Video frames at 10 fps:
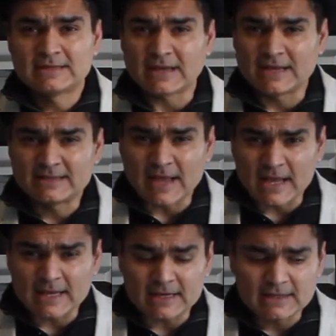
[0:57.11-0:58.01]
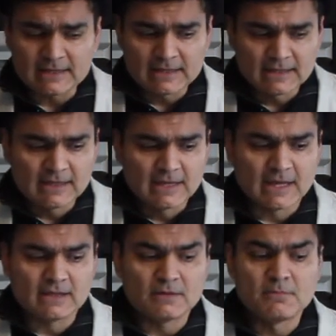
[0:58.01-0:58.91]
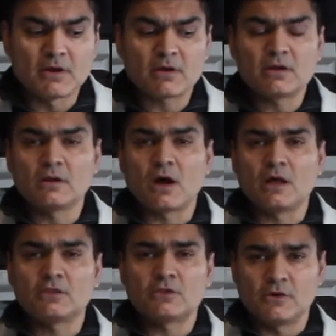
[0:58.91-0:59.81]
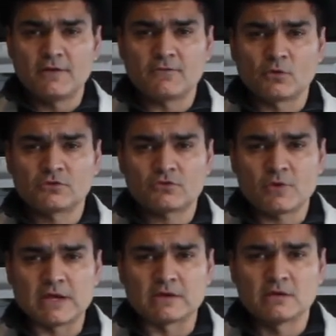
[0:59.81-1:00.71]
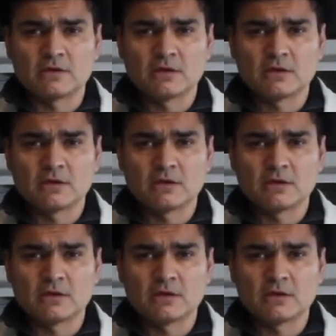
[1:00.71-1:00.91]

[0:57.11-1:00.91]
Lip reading: Titanic, and The Miracle on 34th Street.